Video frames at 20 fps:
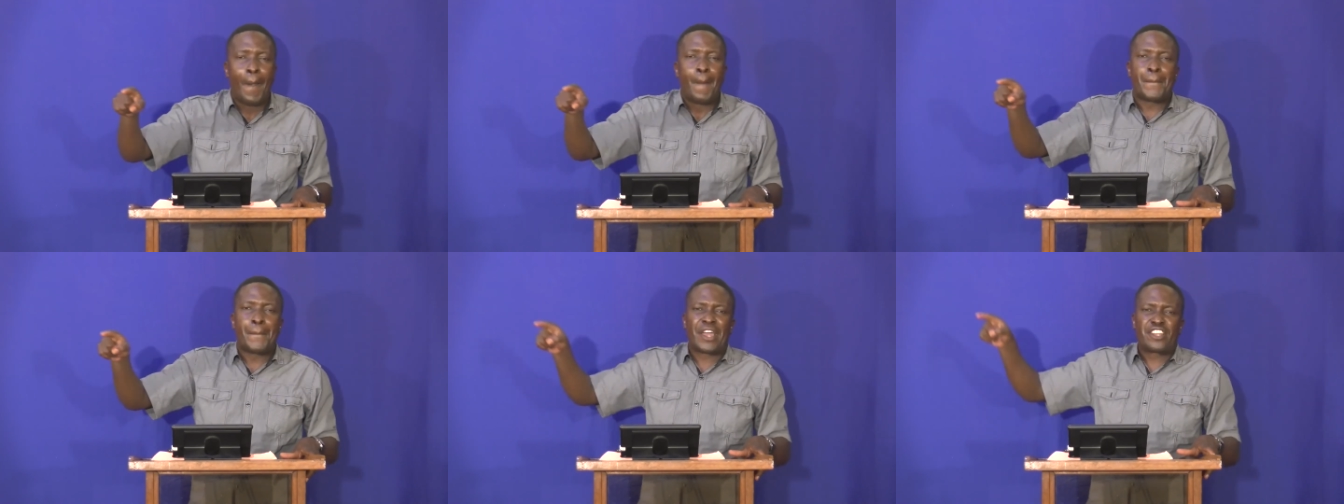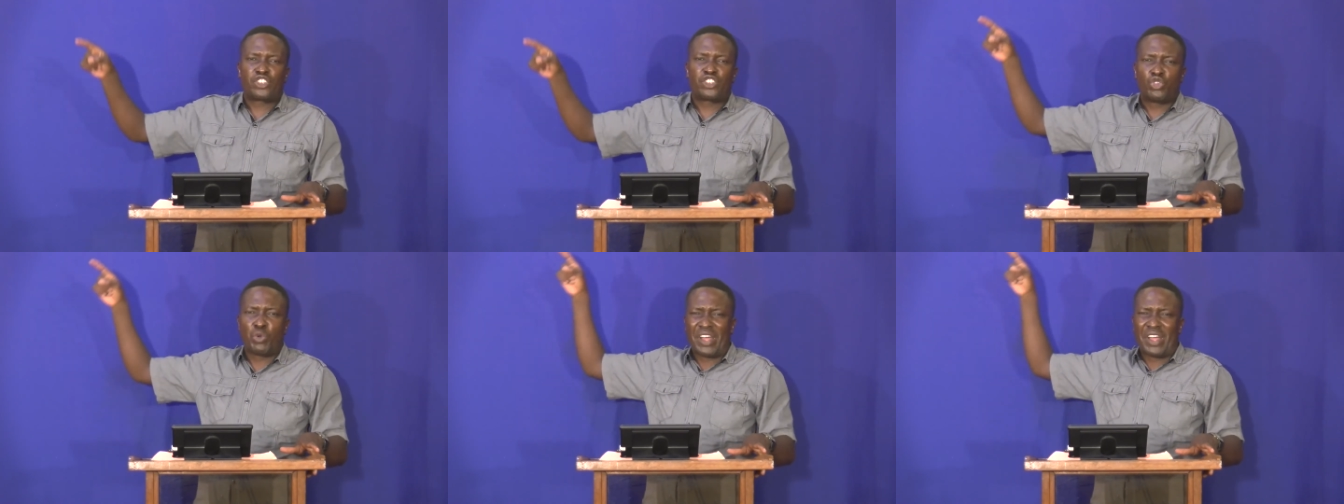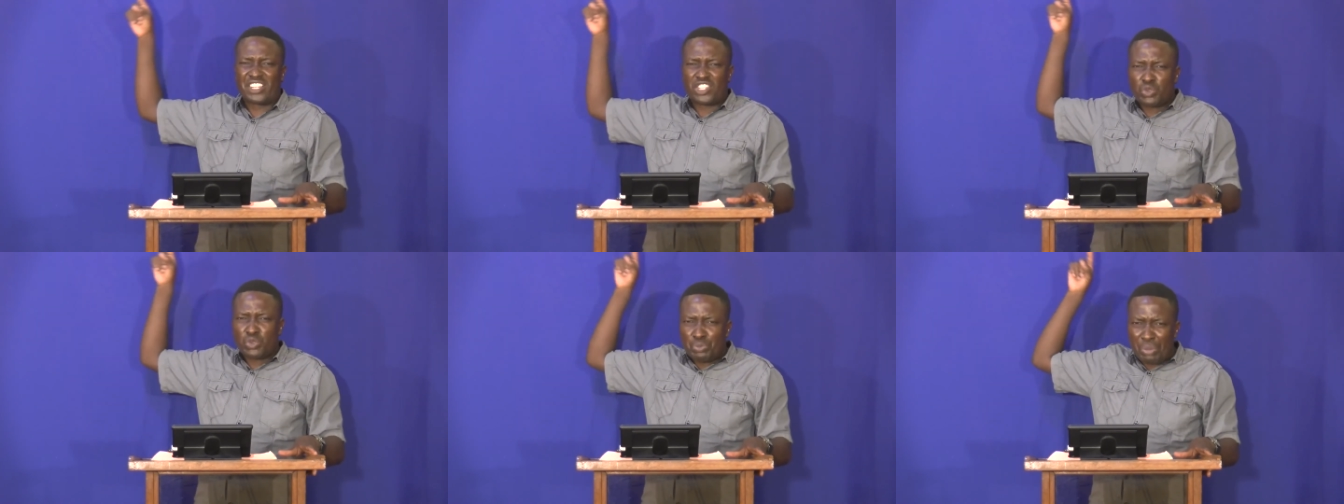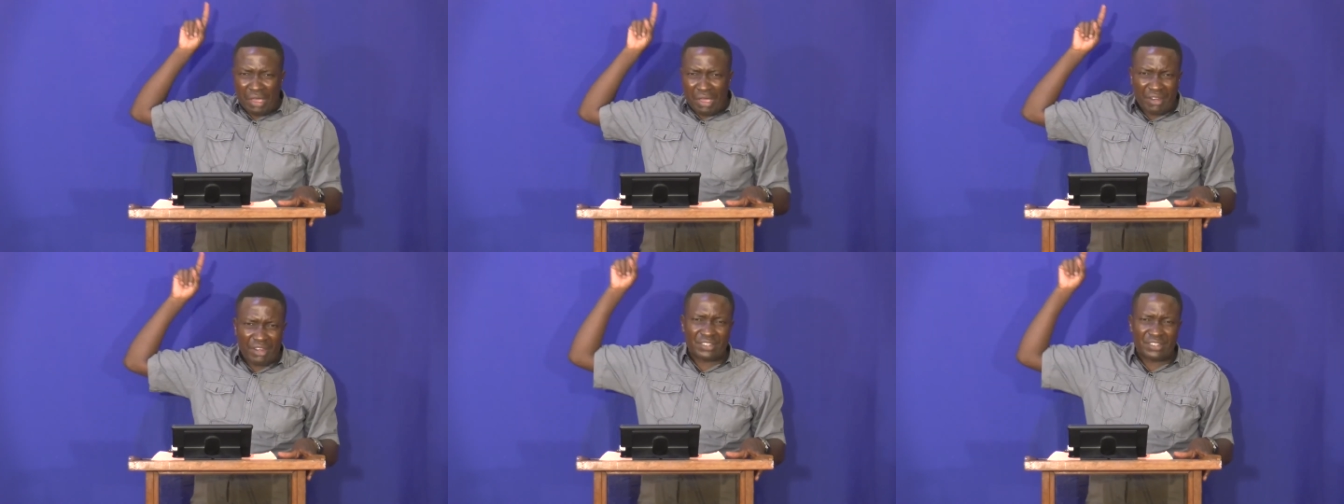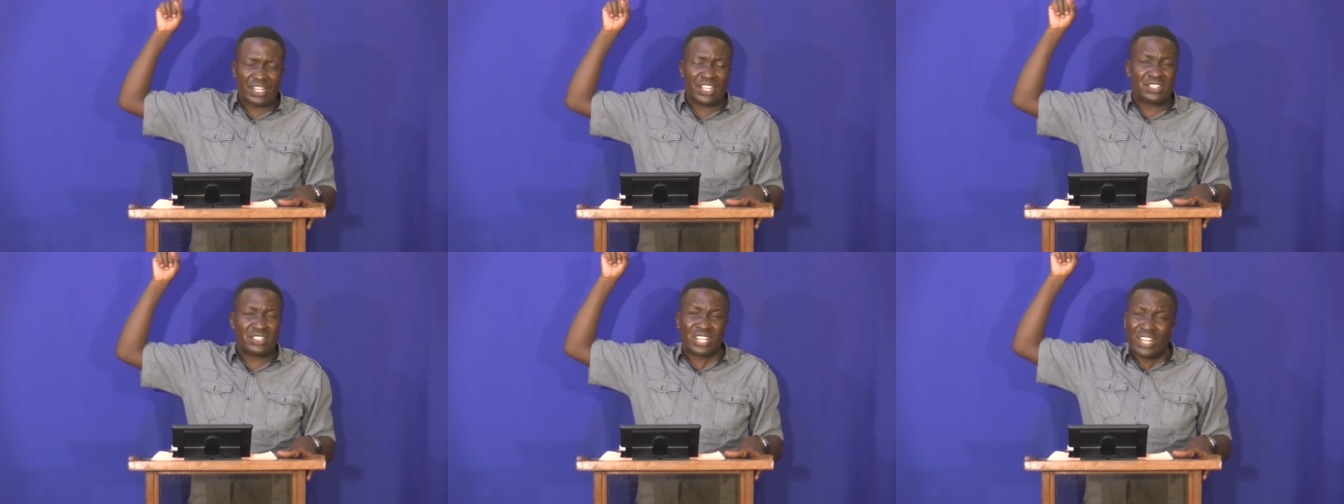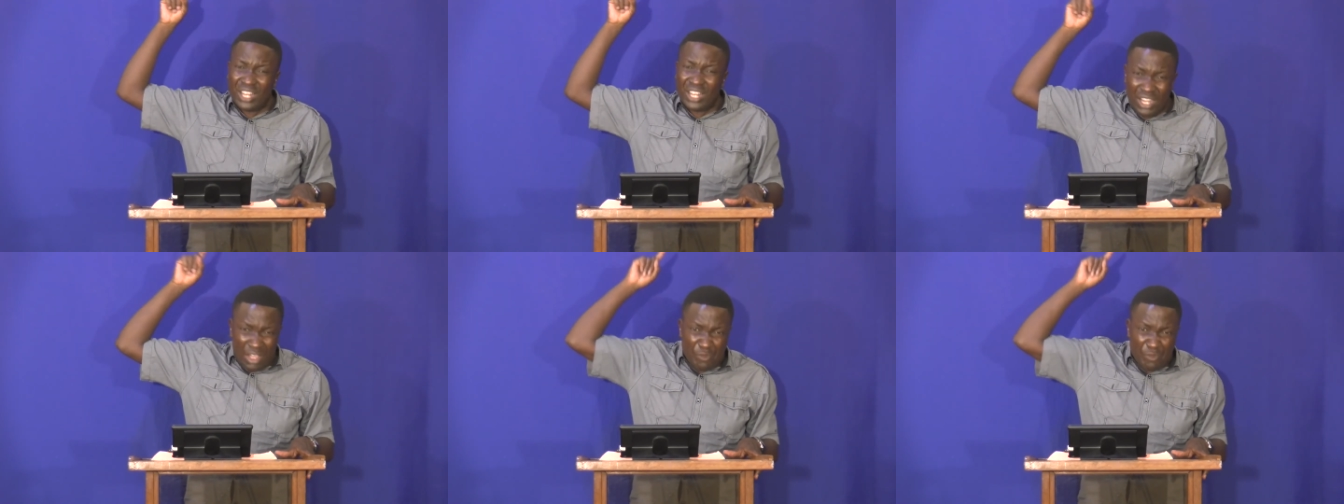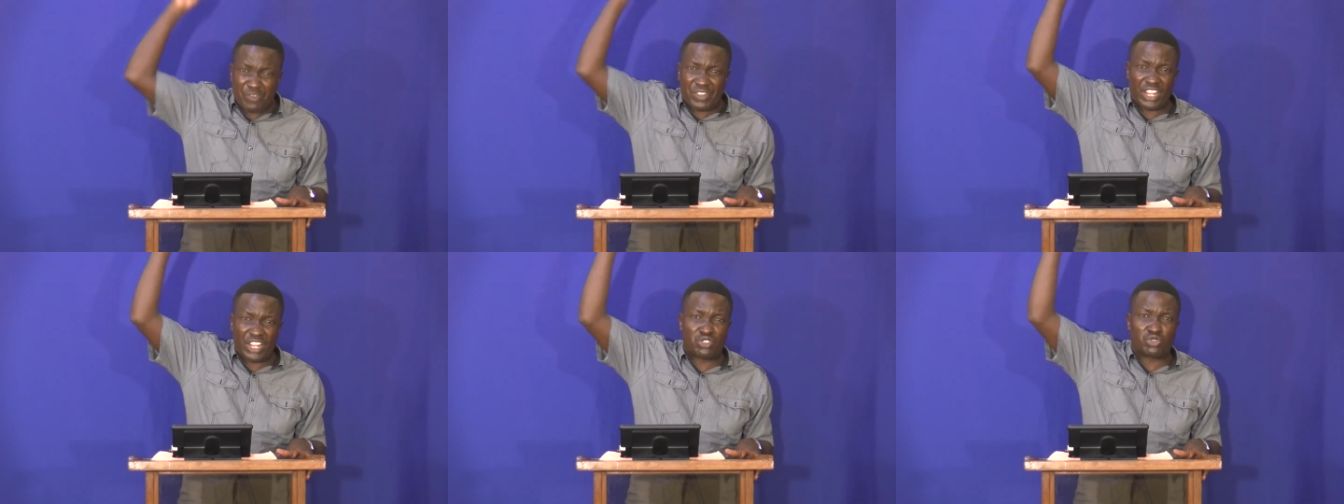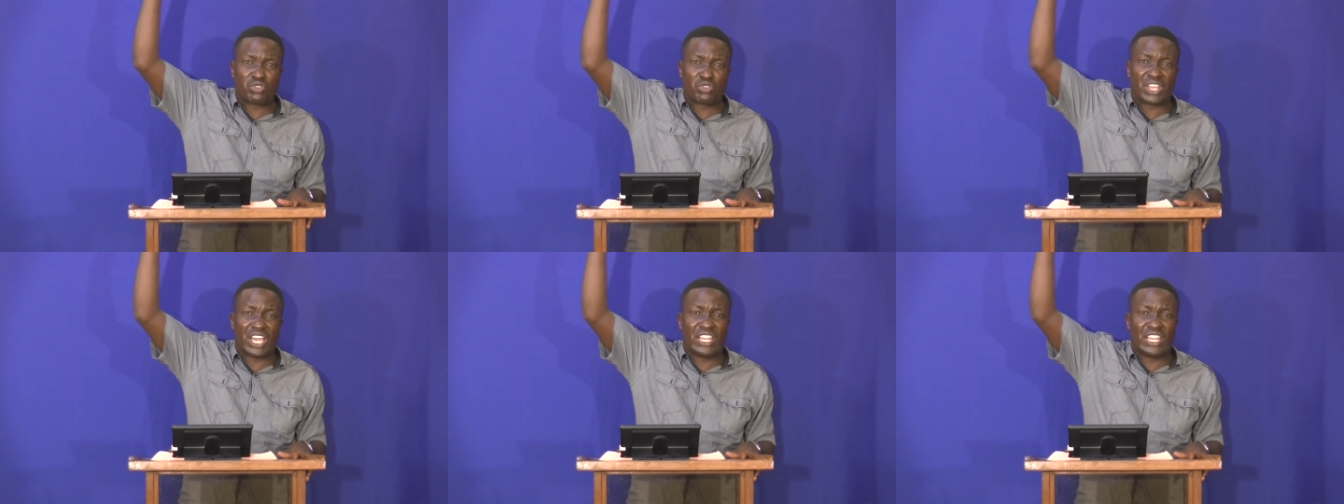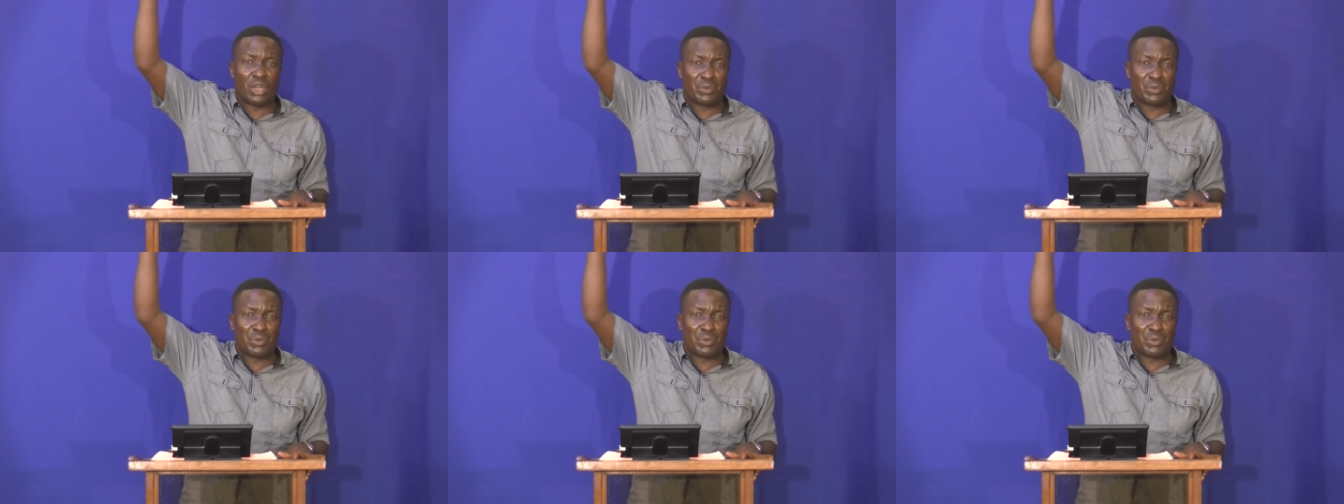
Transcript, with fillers: but your spirit is lifted together